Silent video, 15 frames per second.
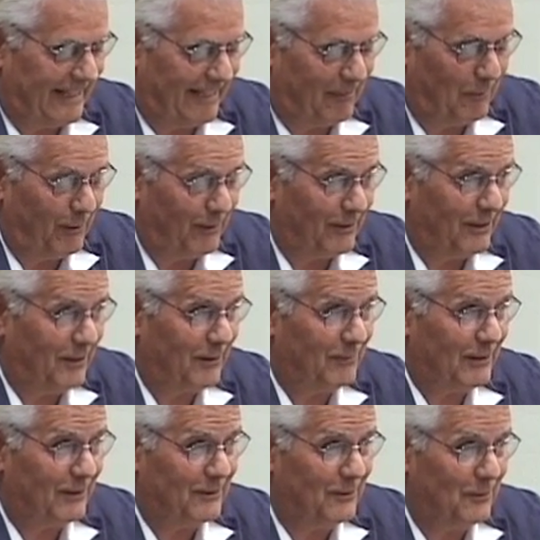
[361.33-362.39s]
A real
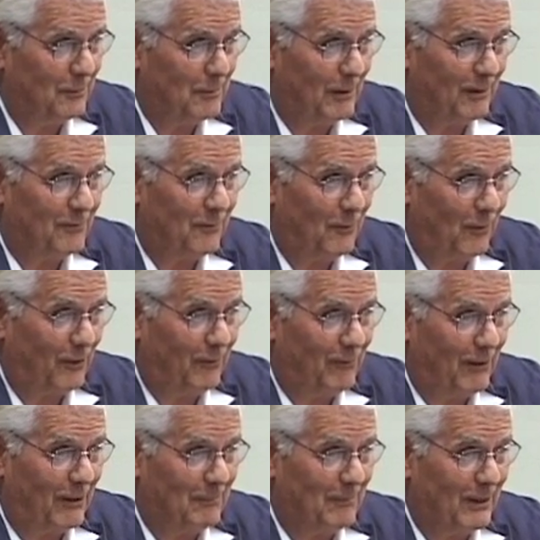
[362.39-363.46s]
elephant can do about
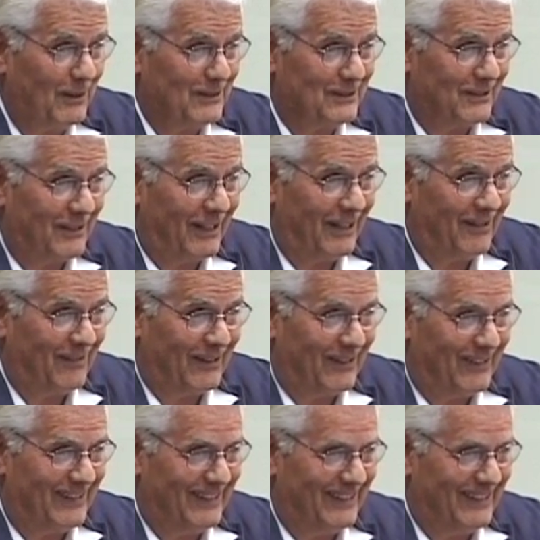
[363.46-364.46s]
45 miles an hour.